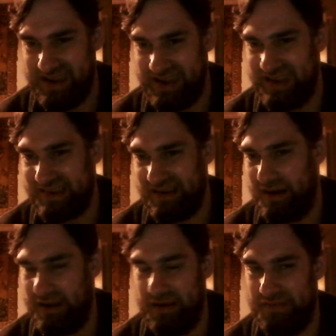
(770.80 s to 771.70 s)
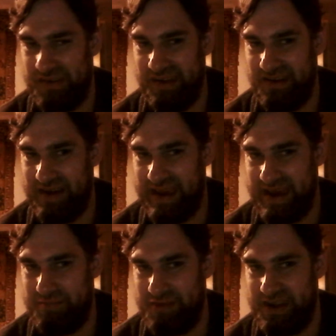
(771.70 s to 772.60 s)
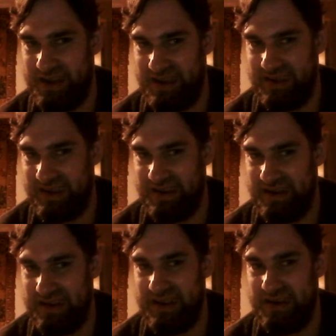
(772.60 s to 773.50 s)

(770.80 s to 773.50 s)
It's kind of so hammy that